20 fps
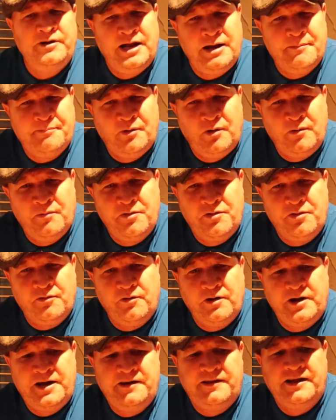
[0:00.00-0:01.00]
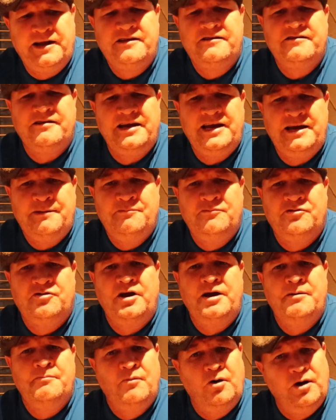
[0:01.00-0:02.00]
in that bottom three, they're teams
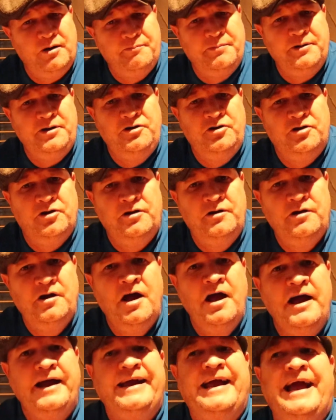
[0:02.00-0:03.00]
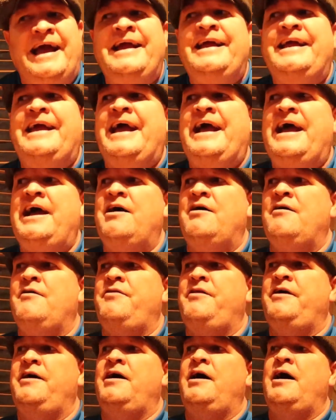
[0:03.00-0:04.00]
that, in my opinion, can get out
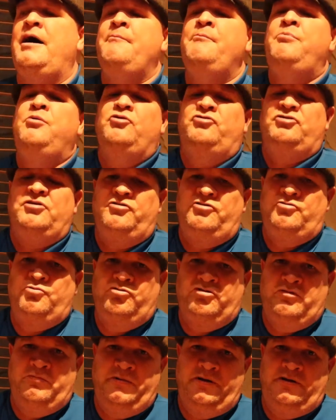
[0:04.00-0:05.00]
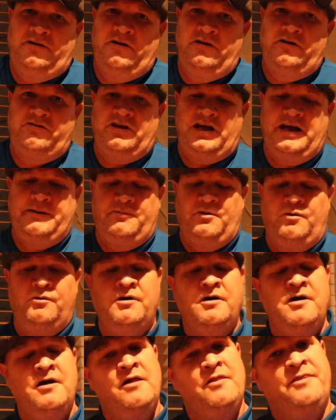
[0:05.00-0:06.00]
of there and push up towards the middle of the table.
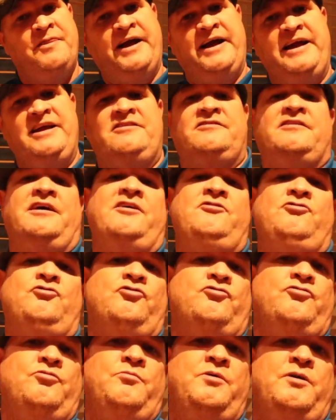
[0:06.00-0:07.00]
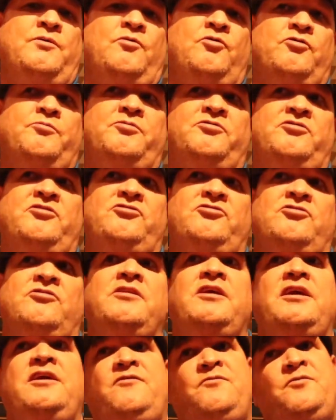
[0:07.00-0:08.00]
That is dangerous for Millwall's
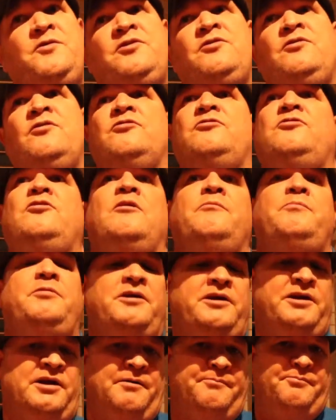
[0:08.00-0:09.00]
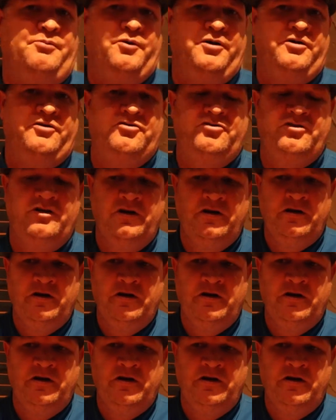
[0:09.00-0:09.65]
position if we do not start picking up points.